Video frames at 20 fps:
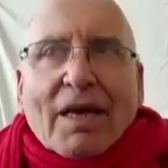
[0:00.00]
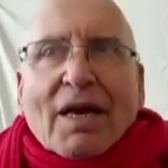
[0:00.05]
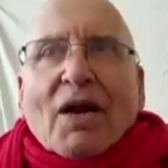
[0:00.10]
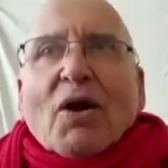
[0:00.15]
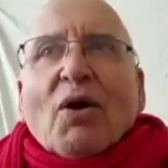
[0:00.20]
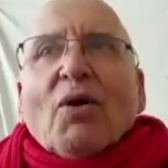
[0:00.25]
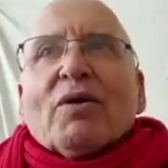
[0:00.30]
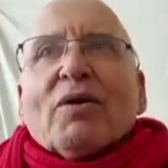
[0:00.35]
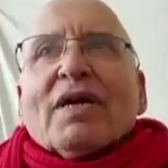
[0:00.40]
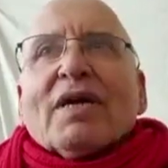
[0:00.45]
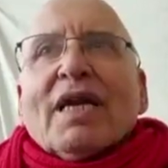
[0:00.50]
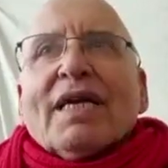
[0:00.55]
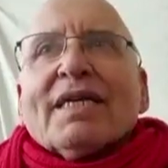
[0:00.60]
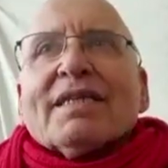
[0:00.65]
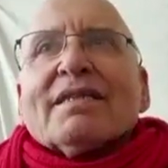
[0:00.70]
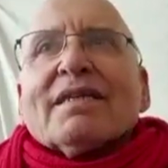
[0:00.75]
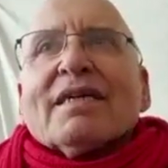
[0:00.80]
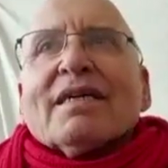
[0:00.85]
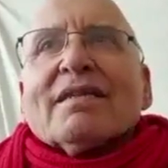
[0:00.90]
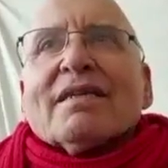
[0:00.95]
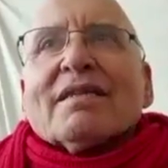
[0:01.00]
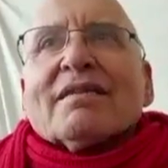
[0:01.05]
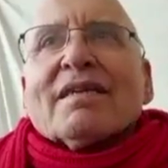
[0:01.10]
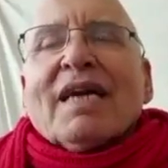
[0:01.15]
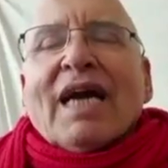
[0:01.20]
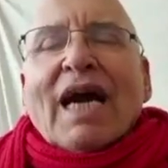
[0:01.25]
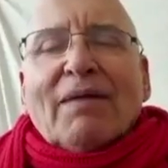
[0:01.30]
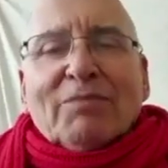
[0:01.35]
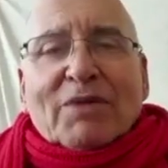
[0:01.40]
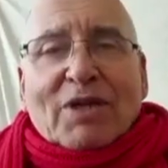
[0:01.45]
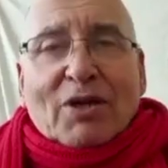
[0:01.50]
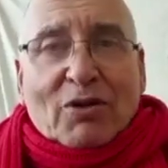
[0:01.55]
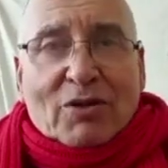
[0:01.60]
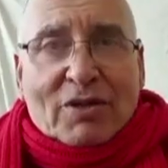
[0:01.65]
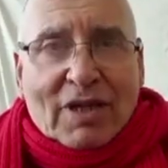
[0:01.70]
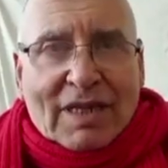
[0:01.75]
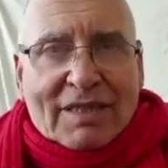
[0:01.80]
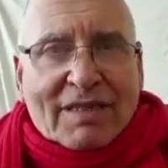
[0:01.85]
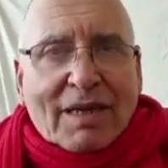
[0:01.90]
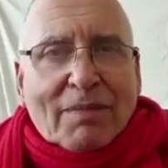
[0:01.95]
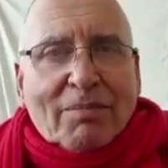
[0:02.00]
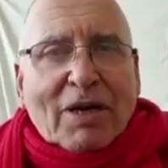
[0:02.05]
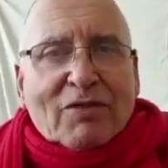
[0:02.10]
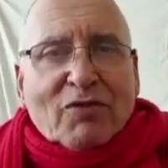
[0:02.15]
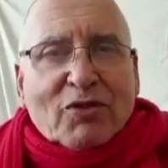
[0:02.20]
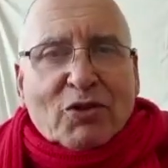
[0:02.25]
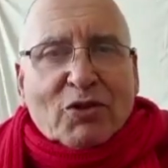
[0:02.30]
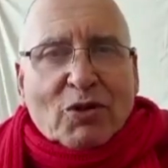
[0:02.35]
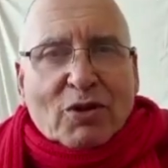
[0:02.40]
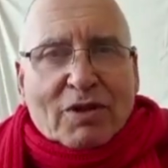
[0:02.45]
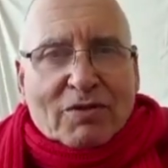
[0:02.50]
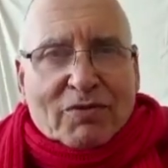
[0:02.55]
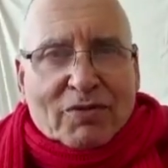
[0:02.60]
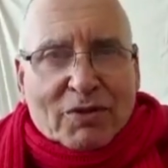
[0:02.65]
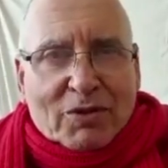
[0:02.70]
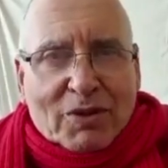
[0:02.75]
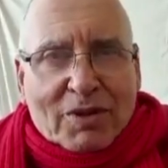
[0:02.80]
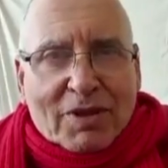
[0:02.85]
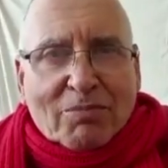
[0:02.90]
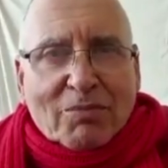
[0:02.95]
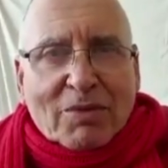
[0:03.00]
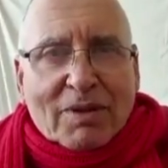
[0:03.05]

Okay, let's say that camera. Okay, let's say about photography. Okay,